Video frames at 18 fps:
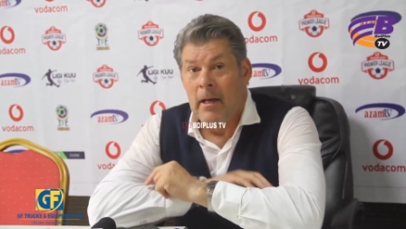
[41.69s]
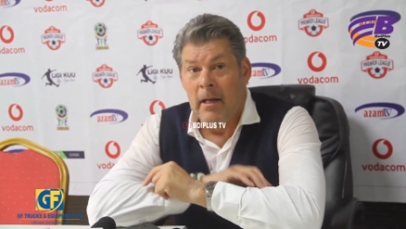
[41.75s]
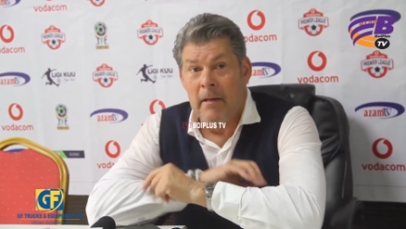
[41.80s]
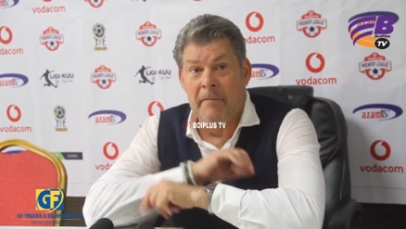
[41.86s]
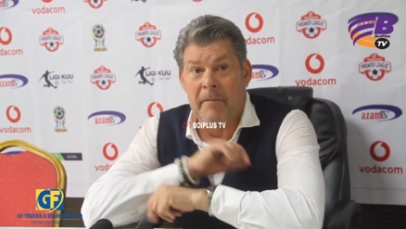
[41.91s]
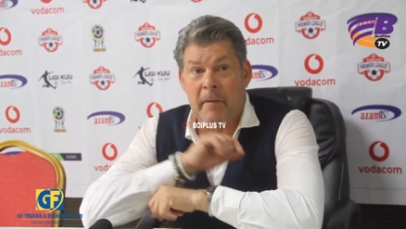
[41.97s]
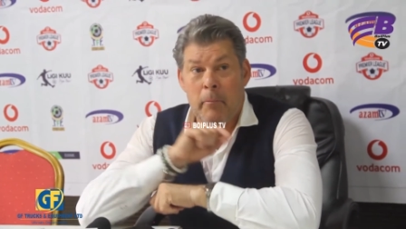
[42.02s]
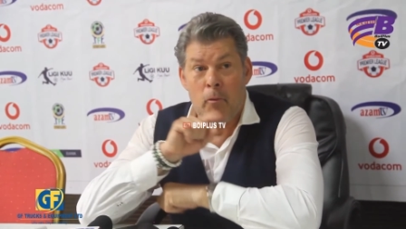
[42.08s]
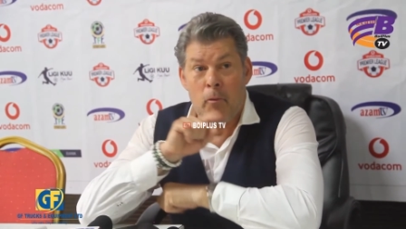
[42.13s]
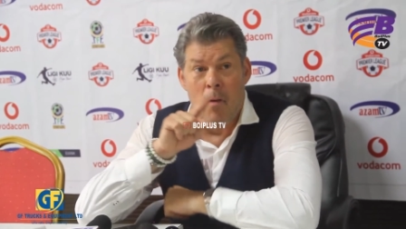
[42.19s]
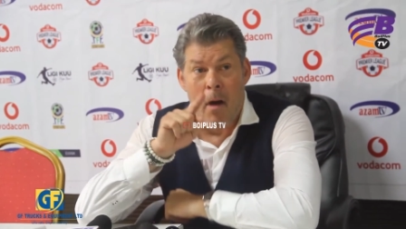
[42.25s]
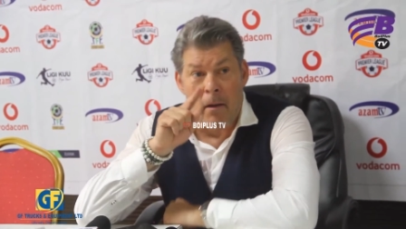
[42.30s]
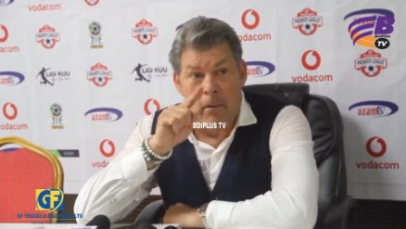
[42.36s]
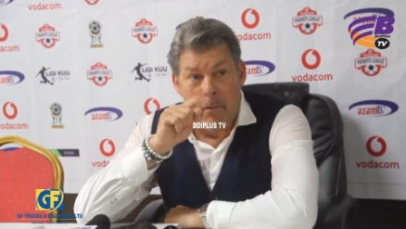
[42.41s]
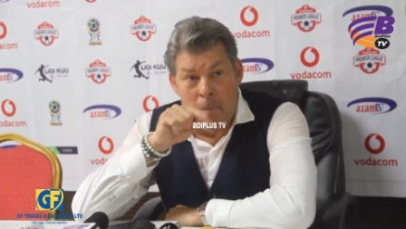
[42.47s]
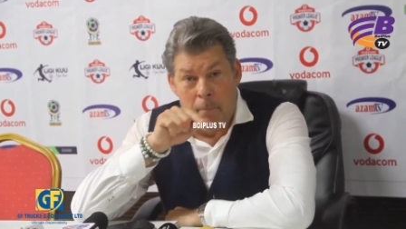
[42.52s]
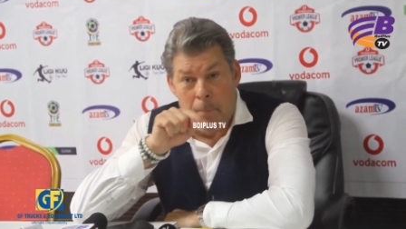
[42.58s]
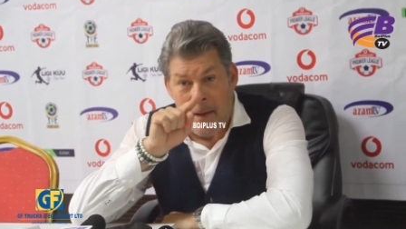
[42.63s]
in
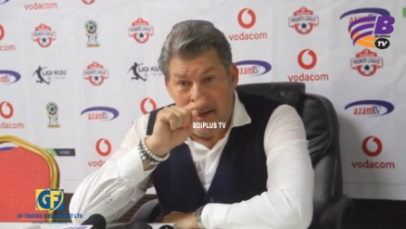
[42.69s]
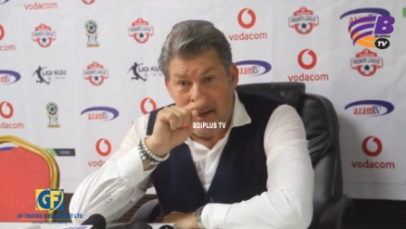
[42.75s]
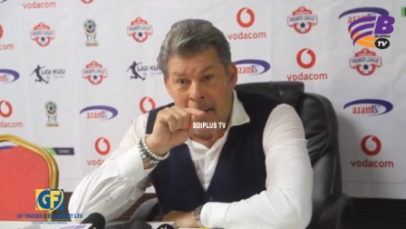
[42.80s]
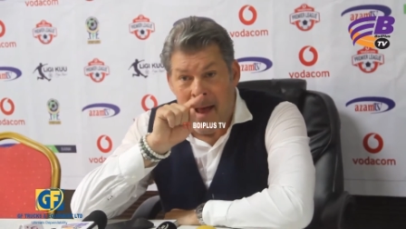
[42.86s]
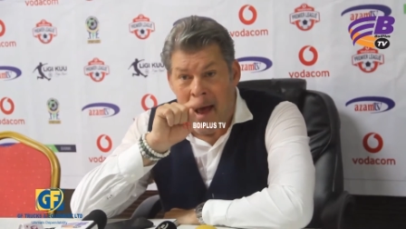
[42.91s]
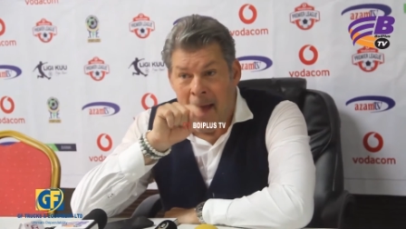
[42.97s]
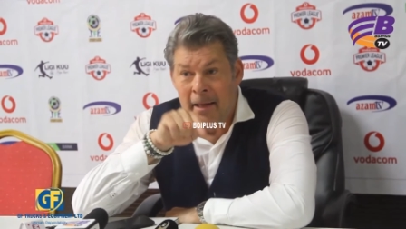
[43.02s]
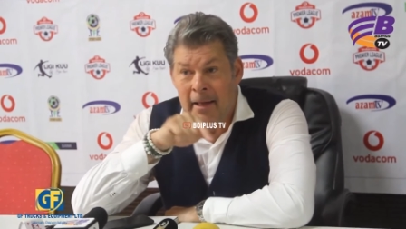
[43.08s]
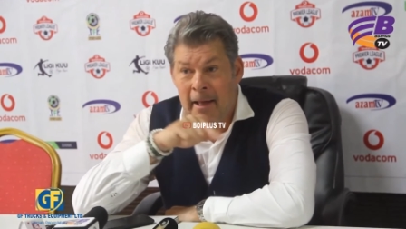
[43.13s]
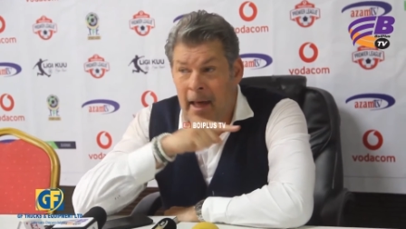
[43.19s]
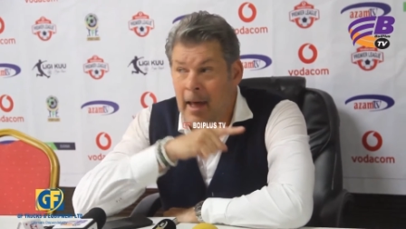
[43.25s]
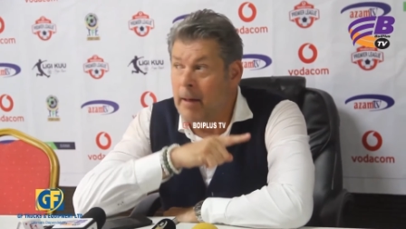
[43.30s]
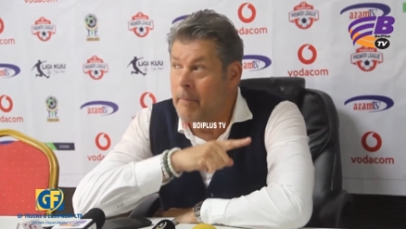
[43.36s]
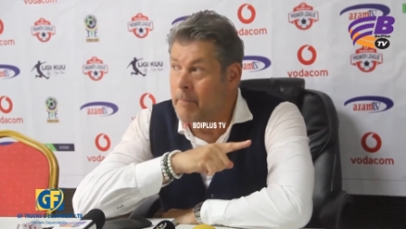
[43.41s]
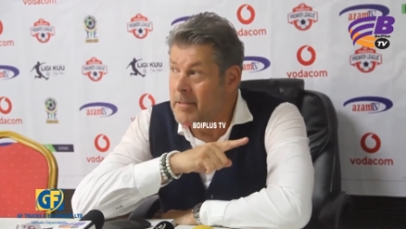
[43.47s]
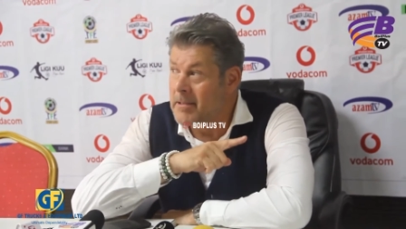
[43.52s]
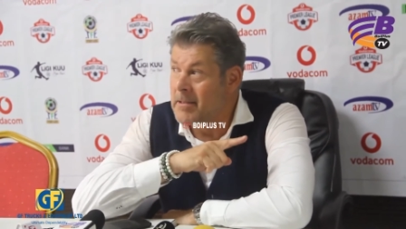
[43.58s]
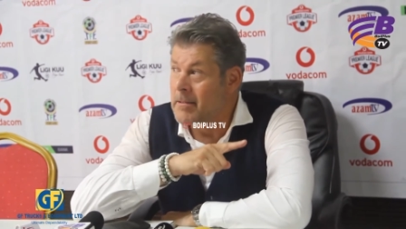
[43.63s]
February we play nine
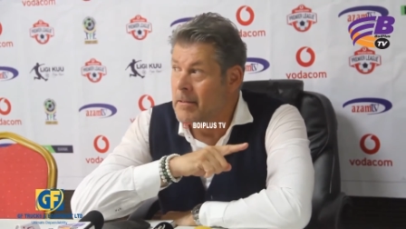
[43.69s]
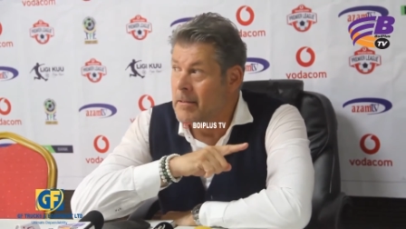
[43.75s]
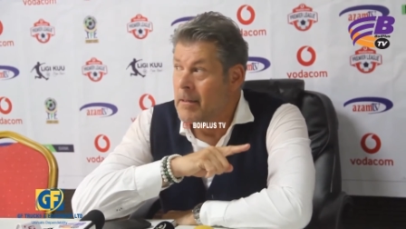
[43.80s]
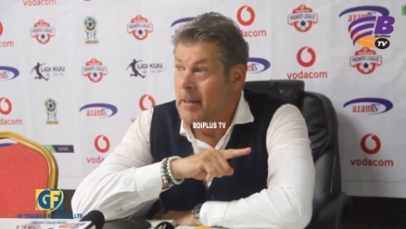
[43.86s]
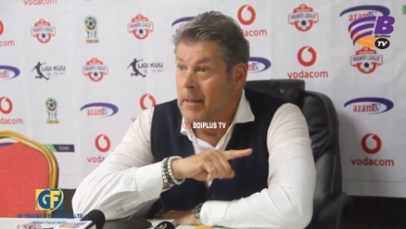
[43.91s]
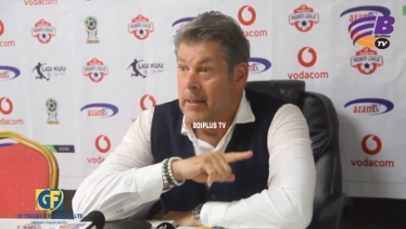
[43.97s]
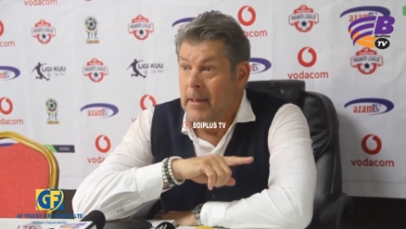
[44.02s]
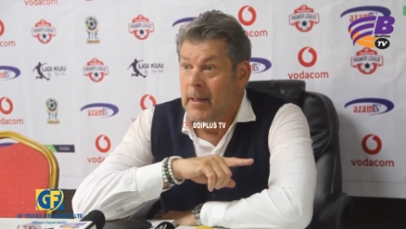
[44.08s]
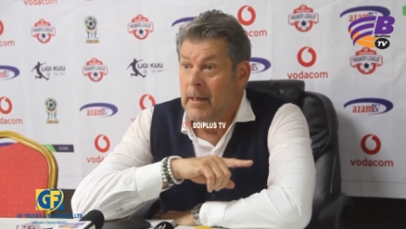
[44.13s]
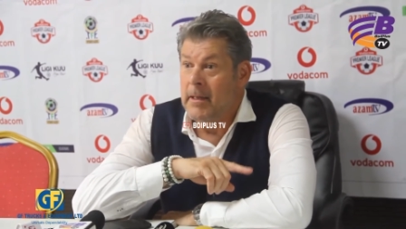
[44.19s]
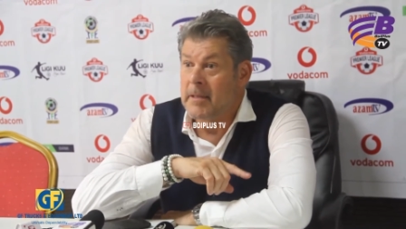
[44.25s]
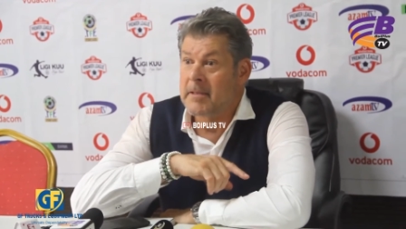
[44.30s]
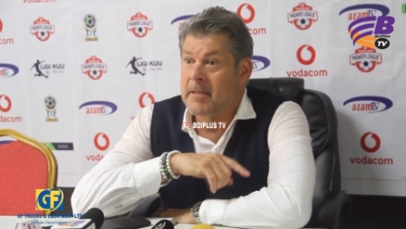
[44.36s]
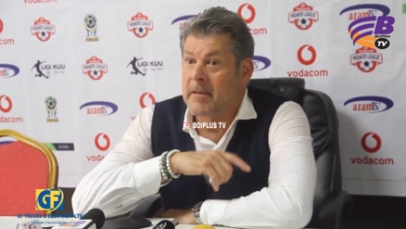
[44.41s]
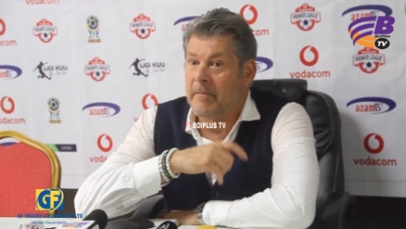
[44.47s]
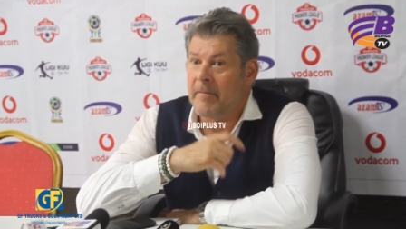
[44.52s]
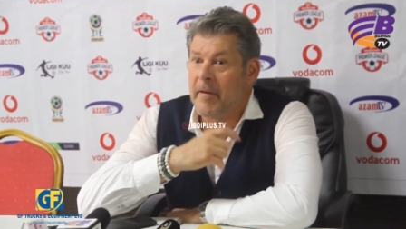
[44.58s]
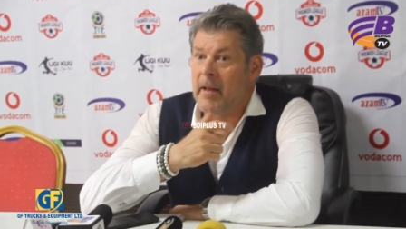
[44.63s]
games
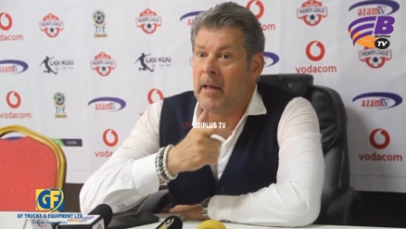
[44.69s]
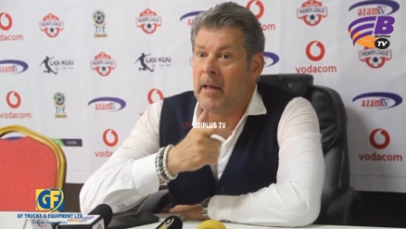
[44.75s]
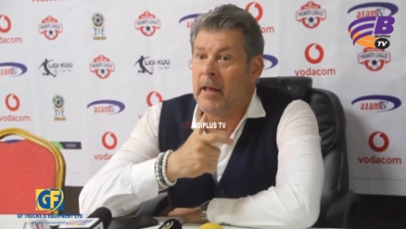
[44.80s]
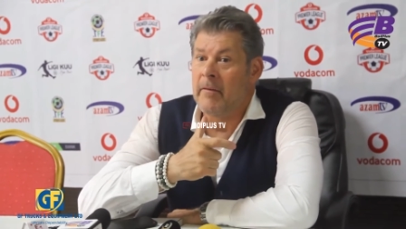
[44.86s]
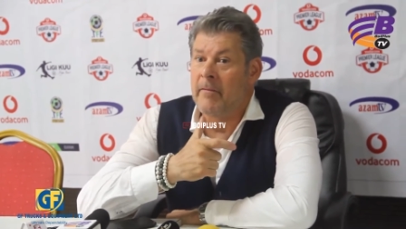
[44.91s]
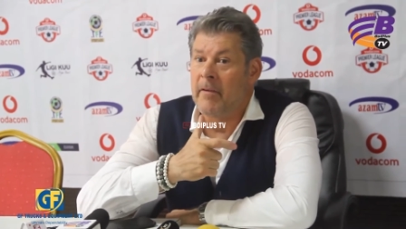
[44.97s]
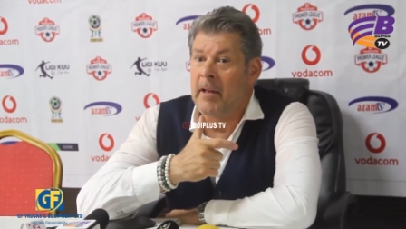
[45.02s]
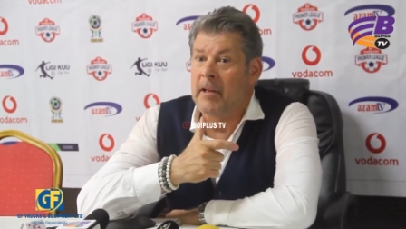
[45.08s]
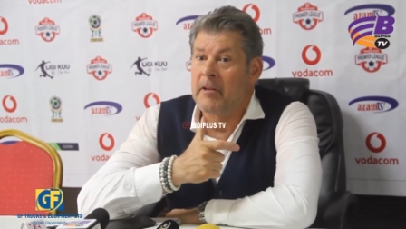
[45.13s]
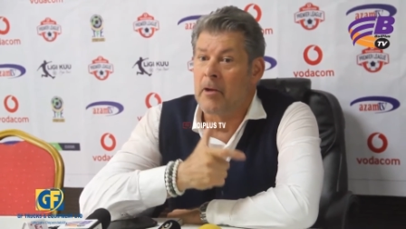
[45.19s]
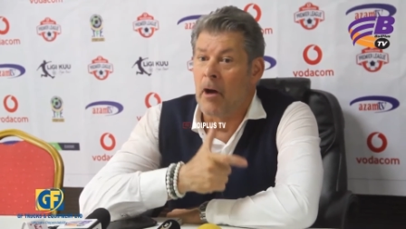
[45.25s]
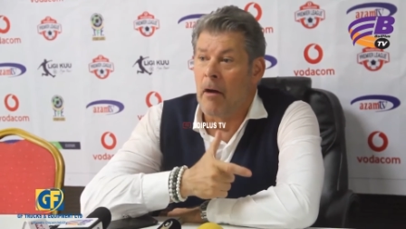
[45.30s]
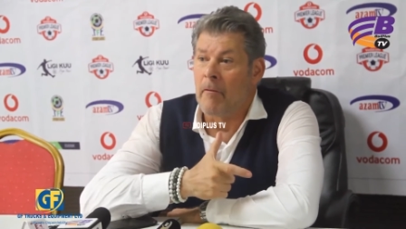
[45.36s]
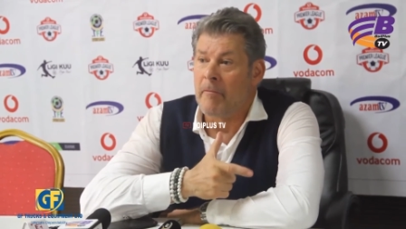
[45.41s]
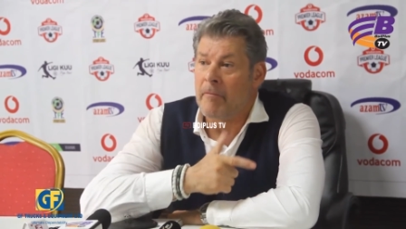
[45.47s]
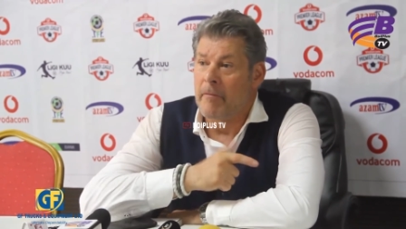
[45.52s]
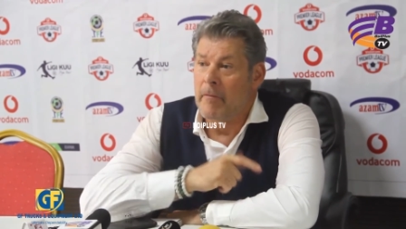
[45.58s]
it's uh, very very tough